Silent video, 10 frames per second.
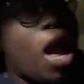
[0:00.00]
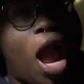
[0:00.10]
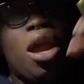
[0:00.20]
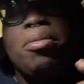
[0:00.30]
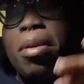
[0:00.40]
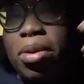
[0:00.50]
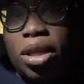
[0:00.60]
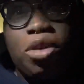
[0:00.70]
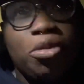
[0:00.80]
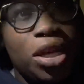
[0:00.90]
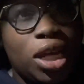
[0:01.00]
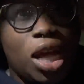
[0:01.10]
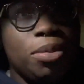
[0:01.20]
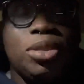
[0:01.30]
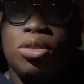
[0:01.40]
I remember the green
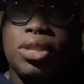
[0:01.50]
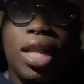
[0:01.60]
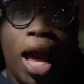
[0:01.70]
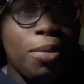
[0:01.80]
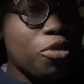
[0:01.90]
cups, those lime